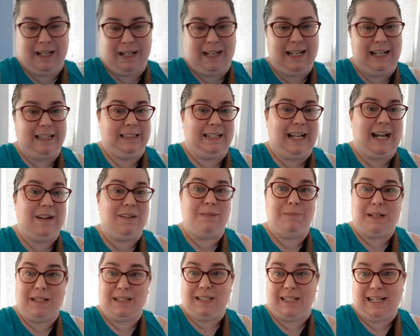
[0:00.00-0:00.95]
and that will
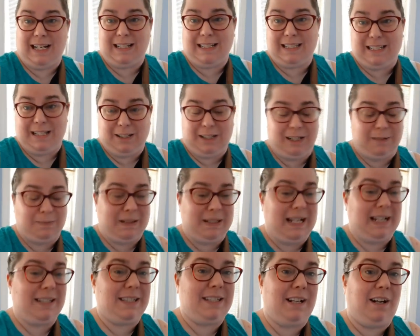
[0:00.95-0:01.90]
be tonight's dinner, but
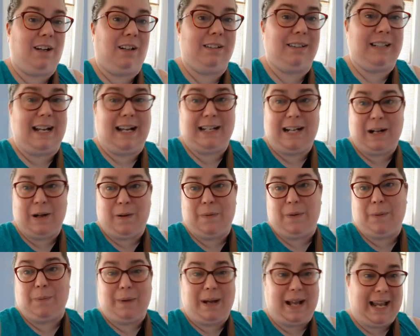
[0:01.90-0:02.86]
that's all done out of
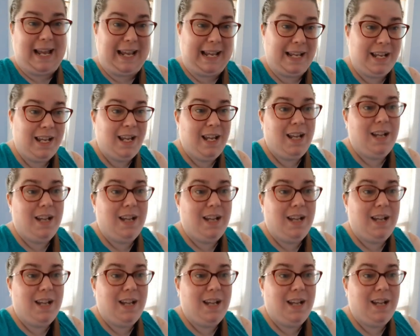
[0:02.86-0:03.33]
the way.